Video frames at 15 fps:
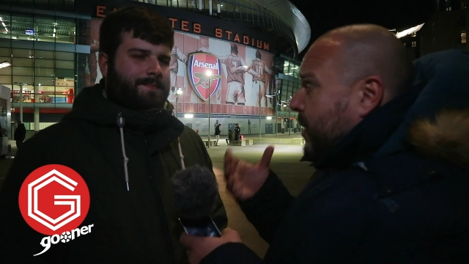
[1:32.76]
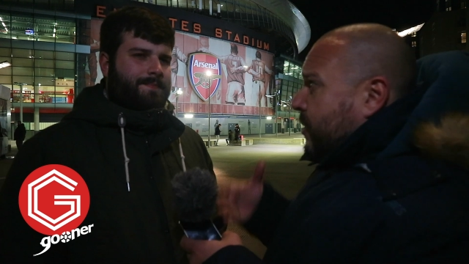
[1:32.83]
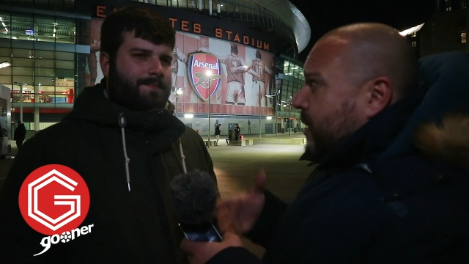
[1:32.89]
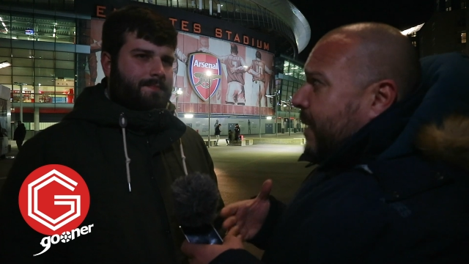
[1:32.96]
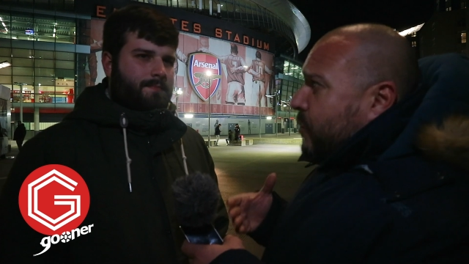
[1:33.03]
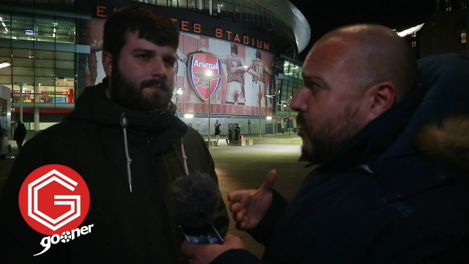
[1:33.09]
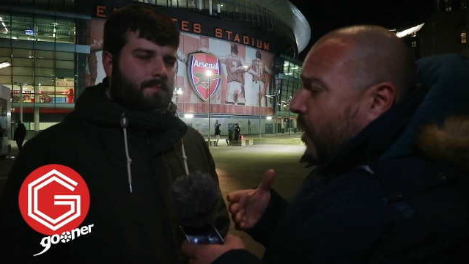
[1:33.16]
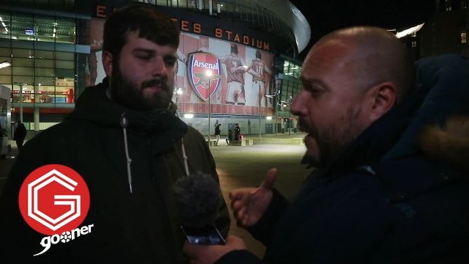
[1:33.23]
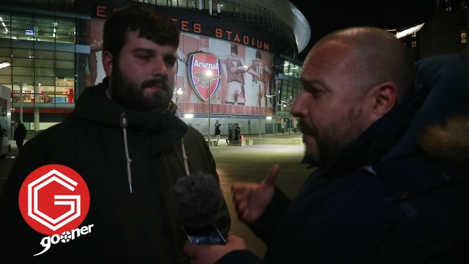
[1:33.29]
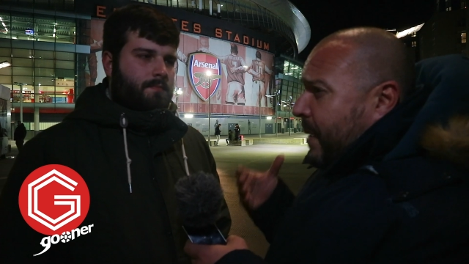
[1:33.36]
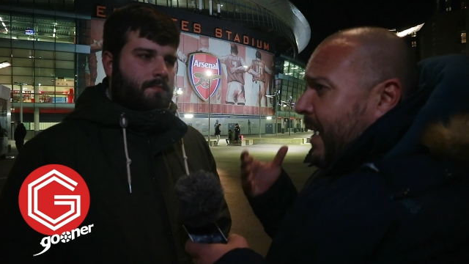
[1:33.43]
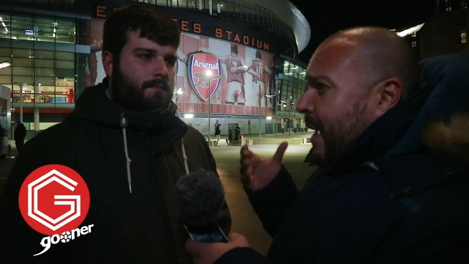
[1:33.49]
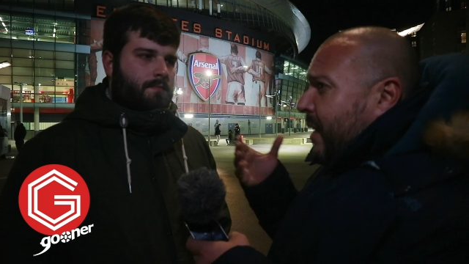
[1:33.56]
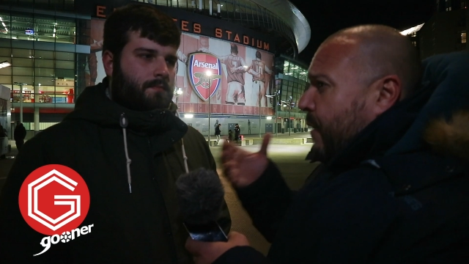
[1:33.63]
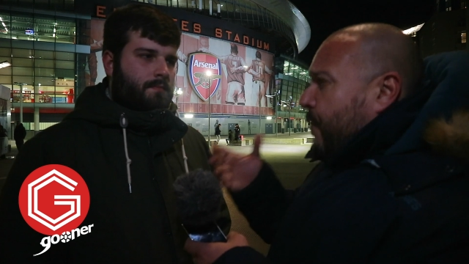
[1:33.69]
Speaker 1: But at the same time,
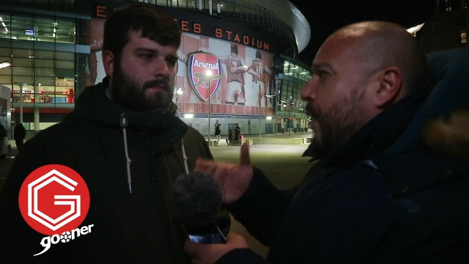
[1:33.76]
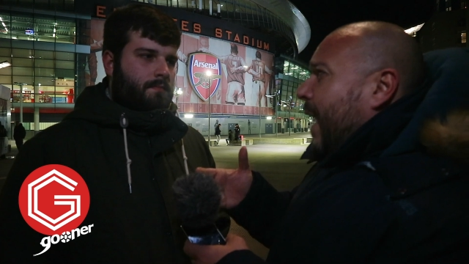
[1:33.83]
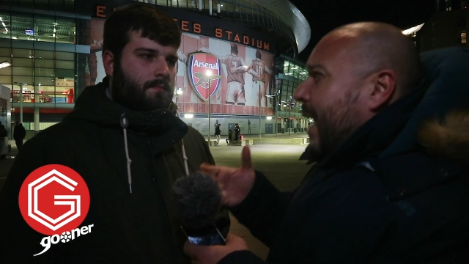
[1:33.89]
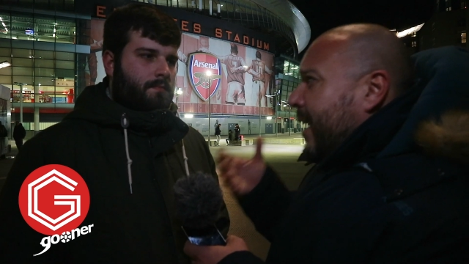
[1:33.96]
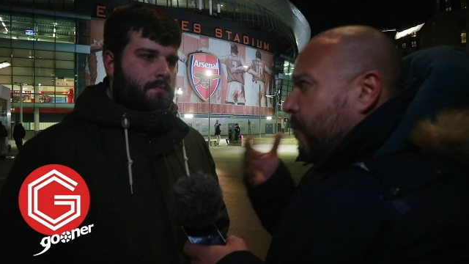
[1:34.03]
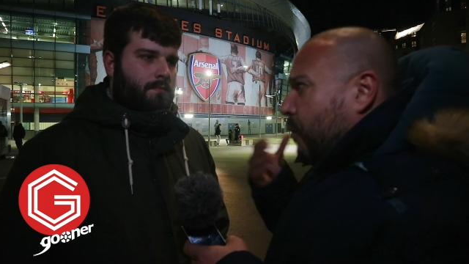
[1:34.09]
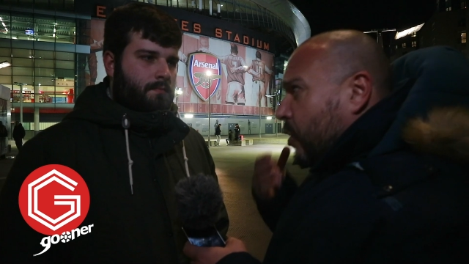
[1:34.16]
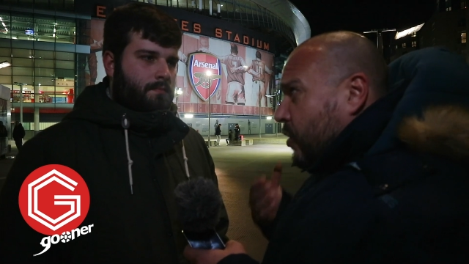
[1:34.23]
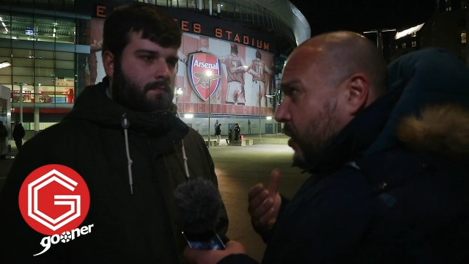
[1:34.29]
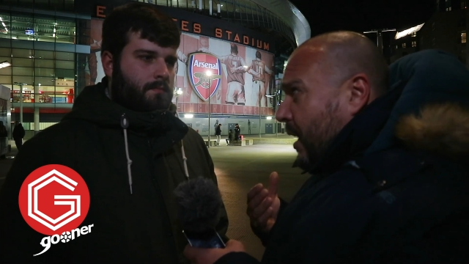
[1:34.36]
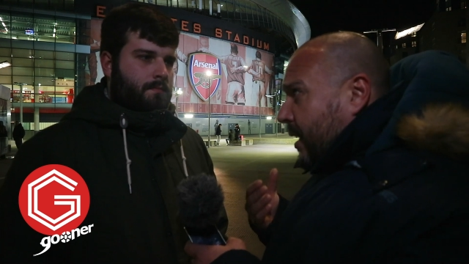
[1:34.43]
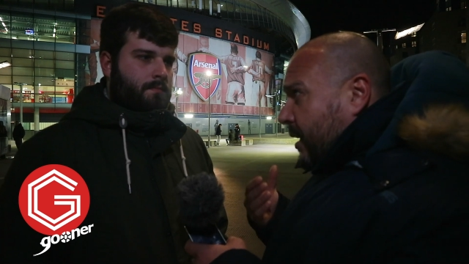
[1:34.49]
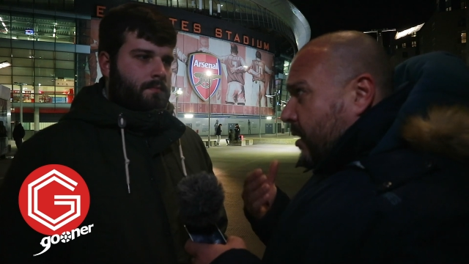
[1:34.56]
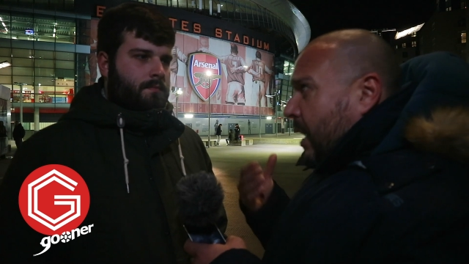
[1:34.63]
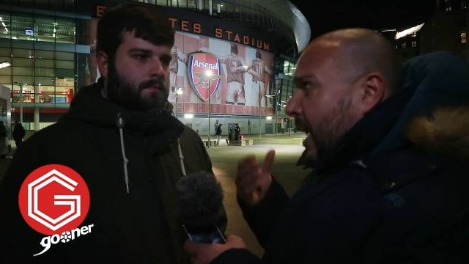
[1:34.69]
the fact he was
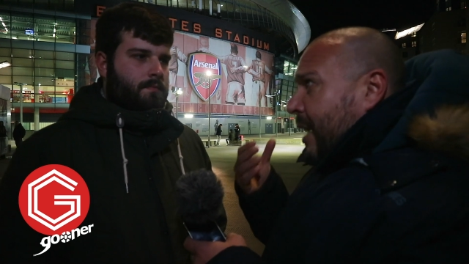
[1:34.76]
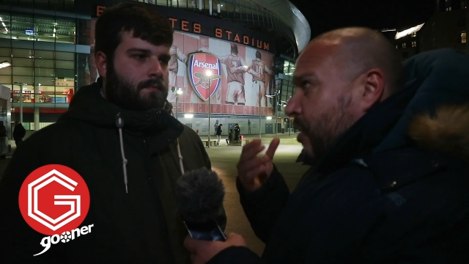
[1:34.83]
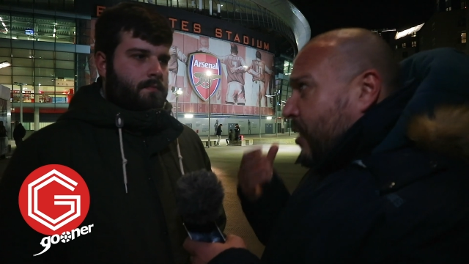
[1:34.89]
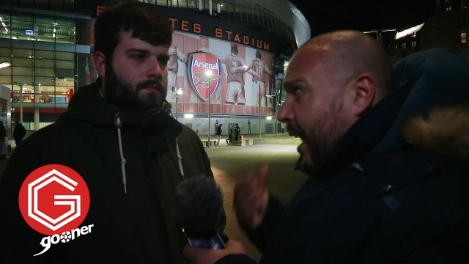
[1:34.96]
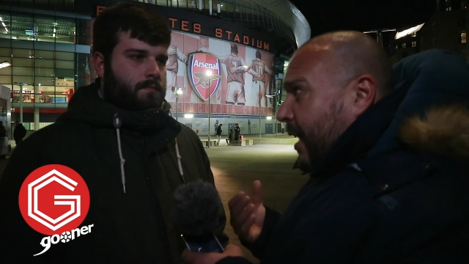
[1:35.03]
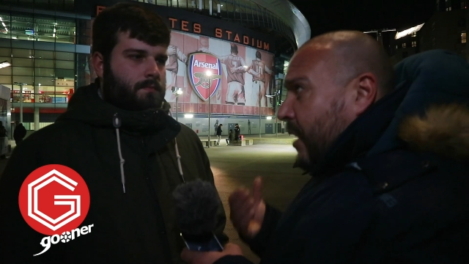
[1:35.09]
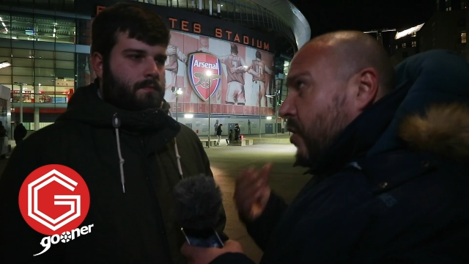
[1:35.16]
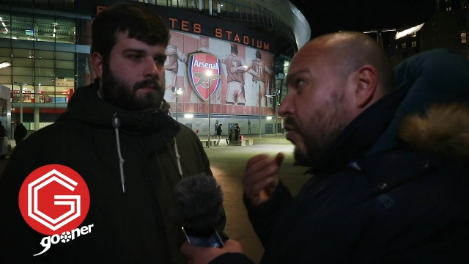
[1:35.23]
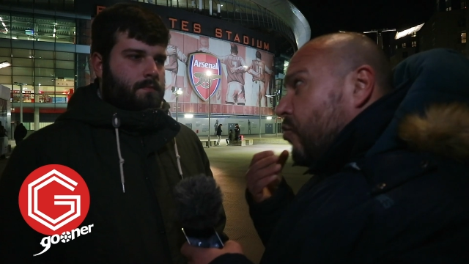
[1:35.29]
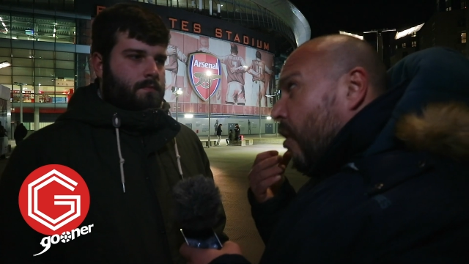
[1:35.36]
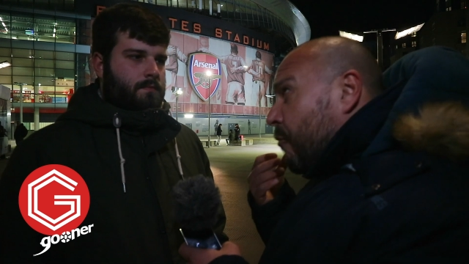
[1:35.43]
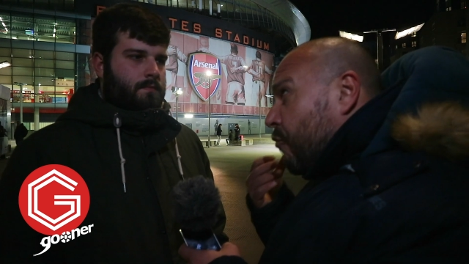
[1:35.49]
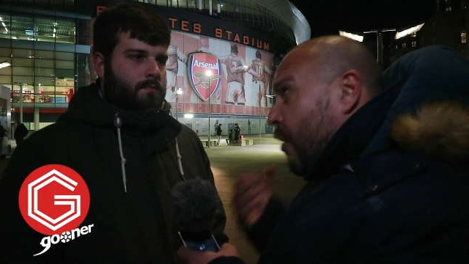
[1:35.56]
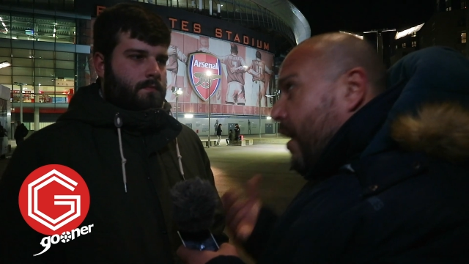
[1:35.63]
telling Xhaka to drop